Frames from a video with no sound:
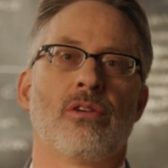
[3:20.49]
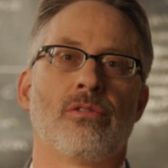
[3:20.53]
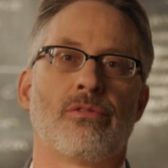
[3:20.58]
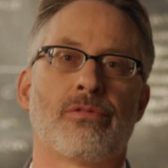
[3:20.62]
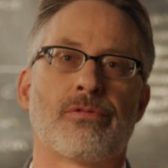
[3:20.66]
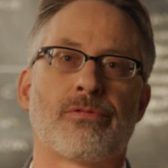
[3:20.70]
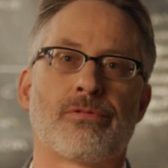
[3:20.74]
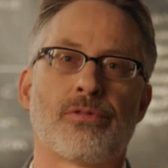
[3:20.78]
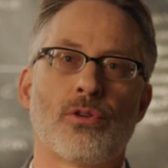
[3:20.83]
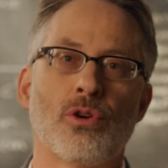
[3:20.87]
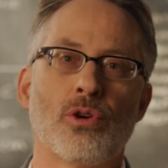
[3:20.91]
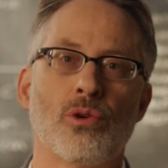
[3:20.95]

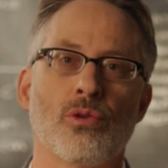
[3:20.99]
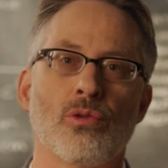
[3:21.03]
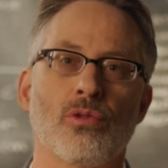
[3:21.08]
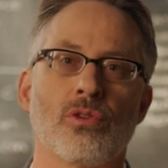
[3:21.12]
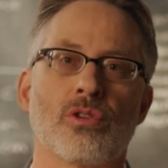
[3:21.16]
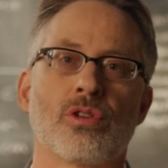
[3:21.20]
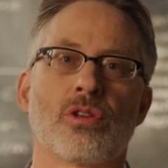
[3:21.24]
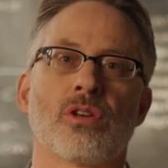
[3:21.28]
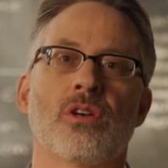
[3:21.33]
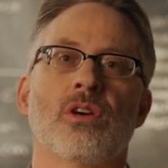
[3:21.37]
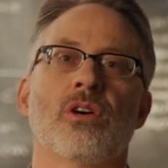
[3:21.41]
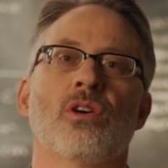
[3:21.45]

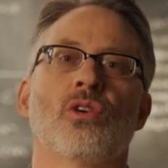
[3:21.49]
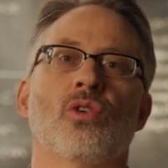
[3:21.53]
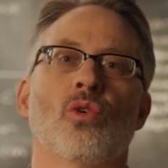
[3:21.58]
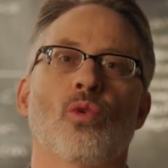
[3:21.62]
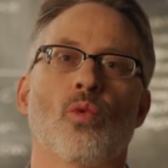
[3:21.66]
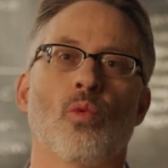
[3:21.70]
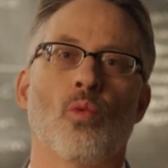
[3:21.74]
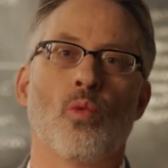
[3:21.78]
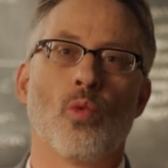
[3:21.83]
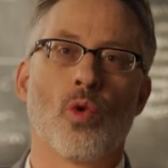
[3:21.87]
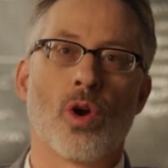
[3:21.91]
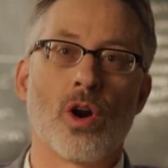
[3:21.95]
fruit,
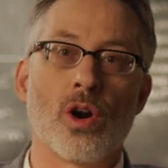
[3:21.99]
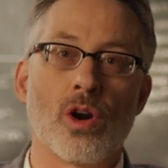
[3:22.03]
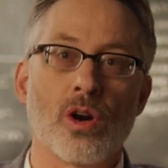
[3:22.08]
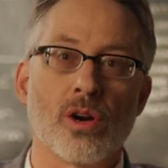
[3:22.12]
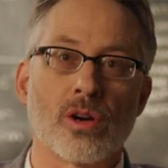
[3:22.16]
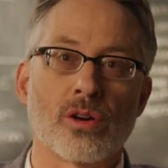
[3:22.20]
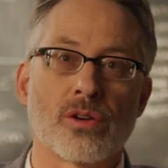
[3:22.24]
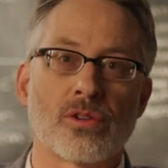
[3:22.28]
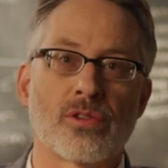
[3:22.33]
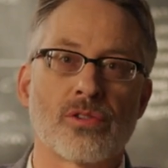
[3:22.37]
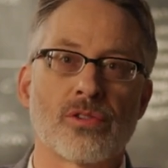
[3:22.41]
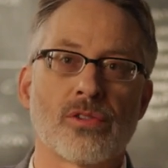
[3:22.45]

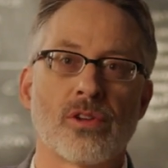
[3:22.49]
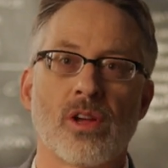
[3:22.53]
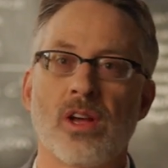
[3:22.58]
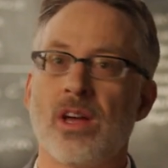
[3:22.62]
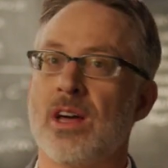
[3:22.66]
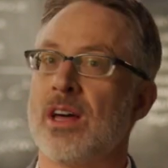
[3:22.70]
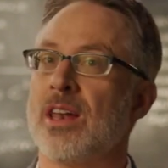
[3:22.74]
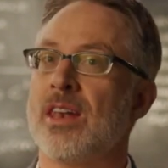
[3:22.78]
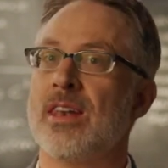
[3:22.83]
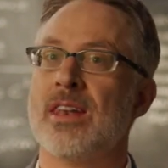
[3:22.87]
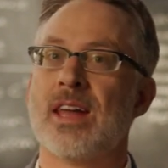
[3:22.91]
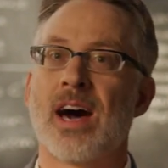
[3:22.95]
works,
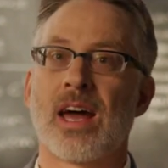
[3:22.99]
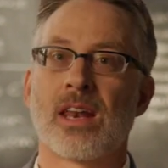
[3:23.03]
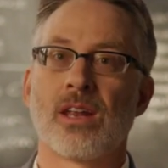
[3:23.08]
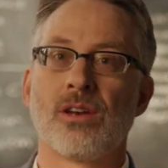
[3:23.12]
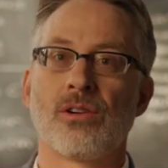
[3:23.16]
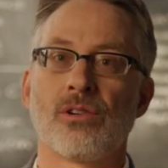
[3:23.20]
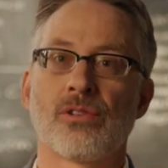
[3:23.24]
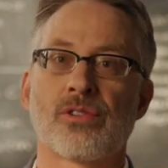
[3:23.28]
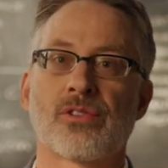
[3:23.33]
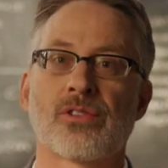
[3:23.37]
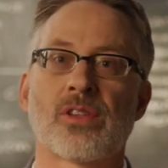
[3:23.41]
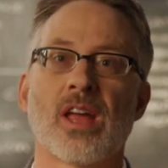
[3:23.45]
not
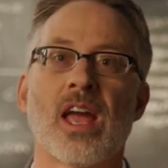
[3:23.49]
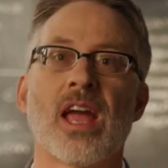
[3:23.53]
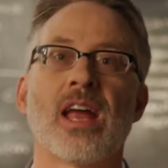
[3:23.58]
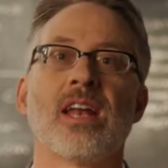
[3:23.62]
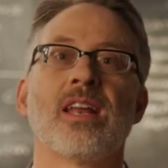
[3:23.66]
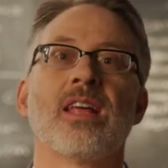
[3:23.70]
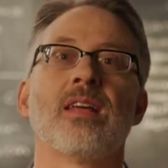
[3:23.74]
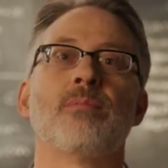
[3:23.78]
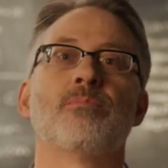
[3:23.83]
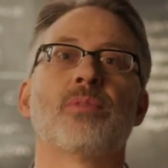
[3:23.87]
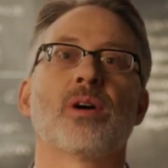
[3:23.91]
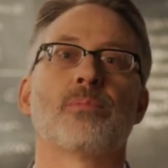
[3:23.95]

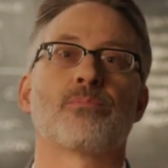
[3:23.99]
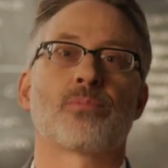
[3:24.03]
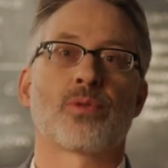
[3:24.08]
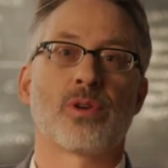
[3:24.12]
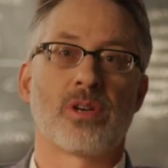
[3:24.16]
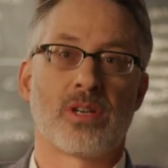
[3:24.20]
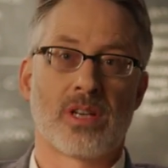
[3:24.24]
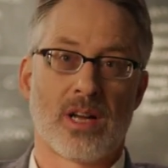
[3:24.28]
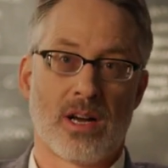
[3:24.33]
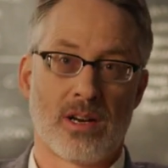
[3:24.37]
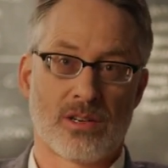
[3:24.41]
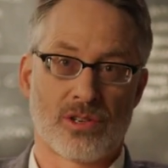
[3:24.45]
understanding, but
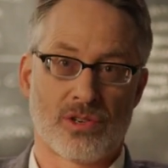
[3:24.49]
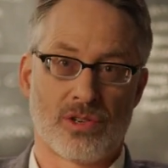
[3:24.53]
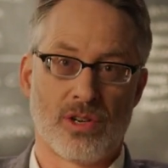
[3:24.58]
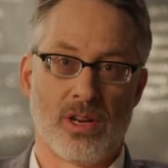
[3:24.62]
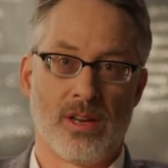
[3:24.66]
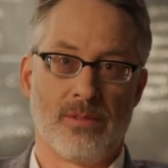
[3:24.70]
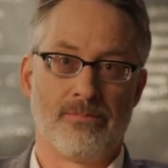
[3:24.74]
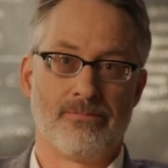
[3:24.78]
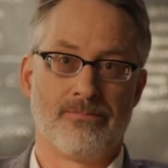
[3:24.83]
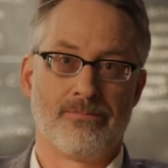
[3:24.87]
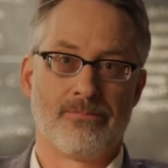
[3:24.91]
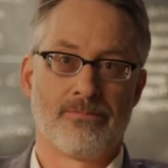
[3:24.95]

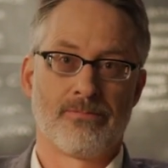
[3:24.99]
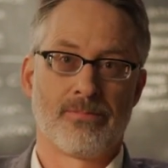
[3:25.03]
production.